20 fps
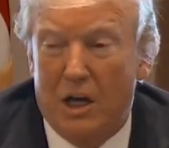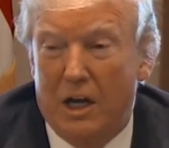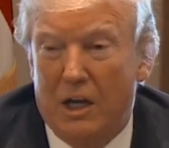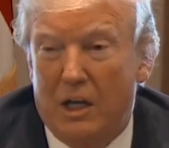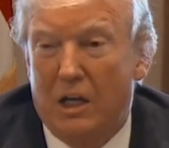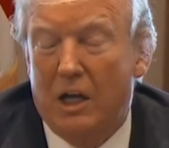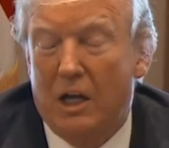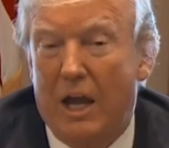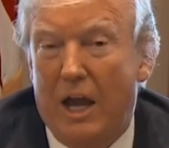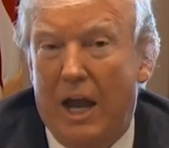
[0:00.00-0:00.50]
an
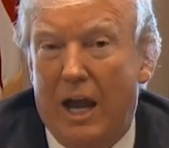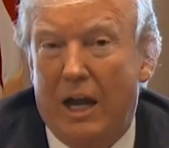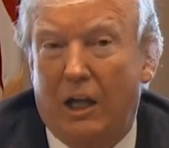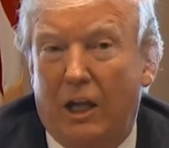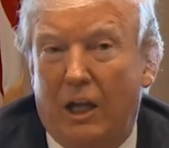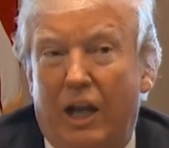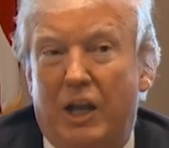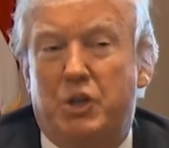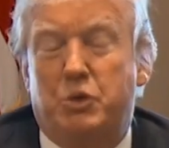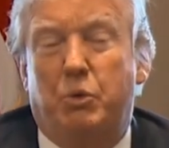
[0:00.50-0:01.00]
idea I had
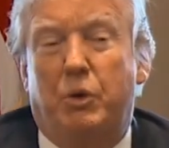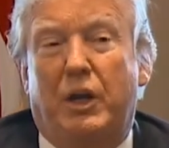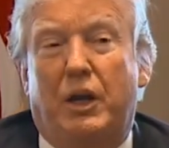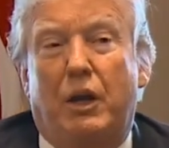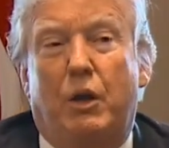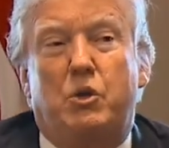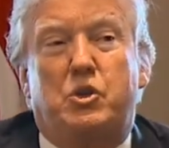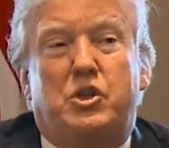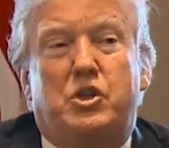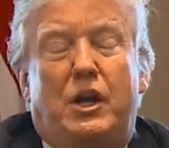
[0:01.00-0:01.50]
last
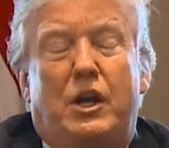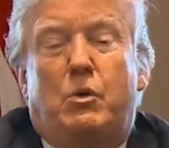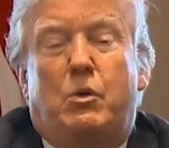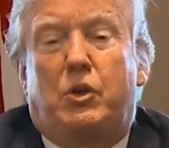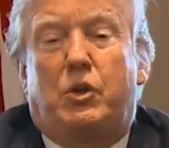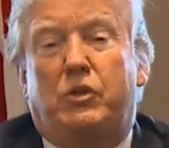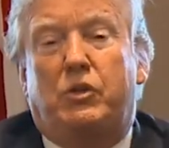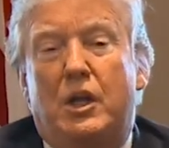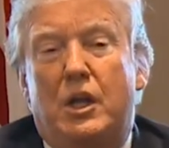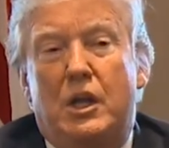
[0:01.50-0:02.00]
week. I was sitting
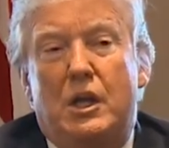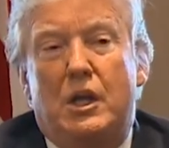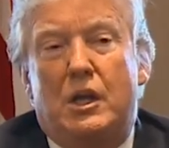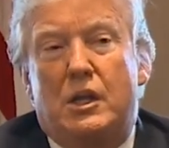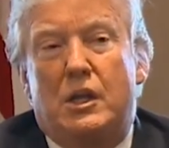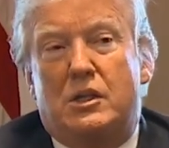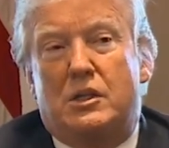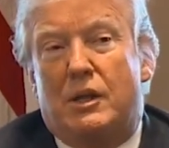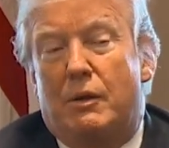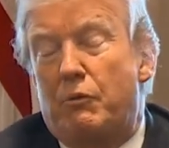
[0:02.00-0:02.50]
with
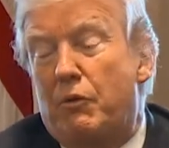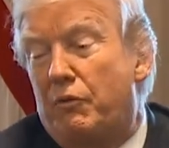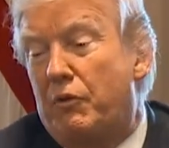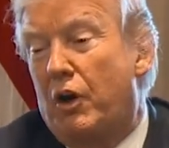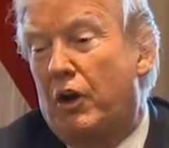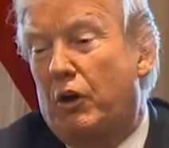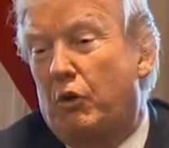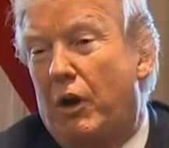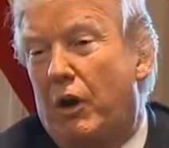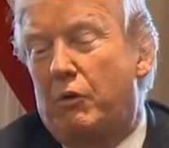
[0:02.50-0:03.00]
some of
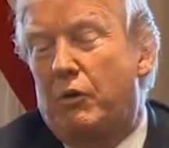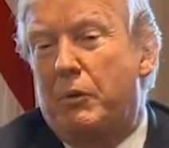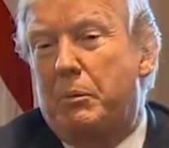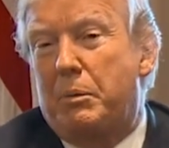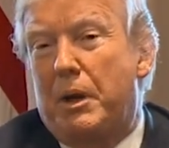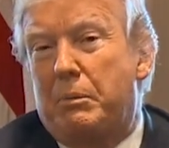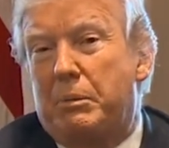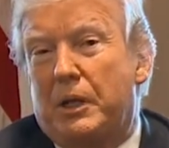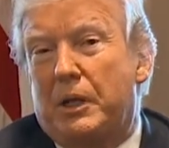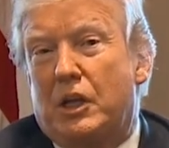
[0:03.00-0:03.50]
our great
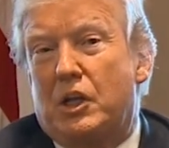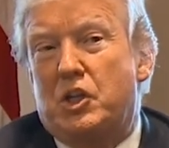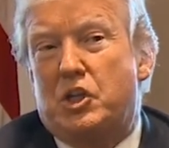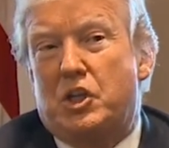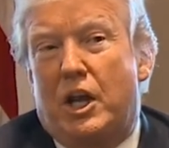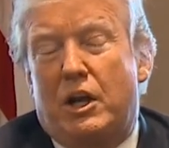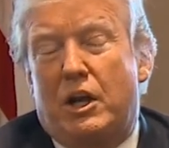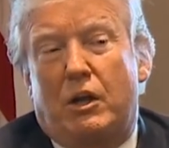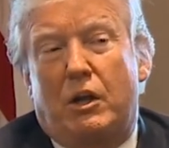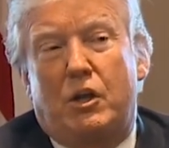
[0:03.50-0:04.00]
Republican
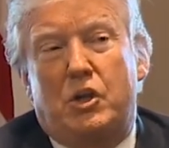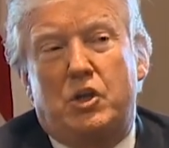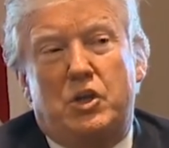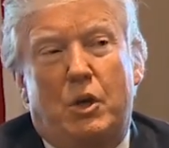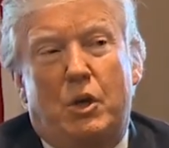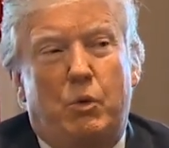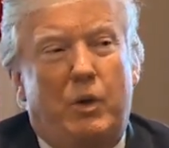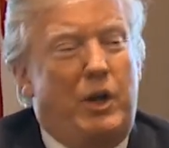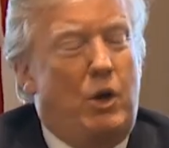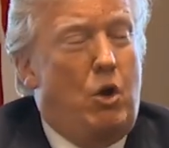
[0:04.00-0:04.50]
senators,
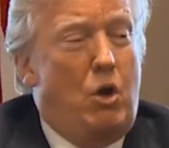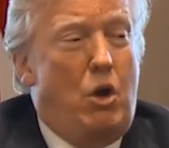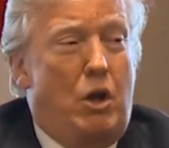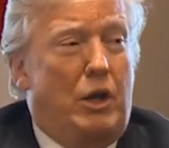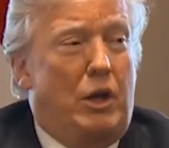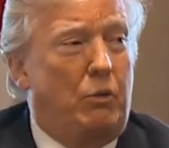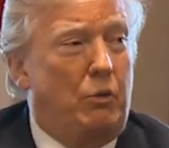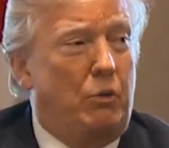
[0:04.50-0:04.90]
and we all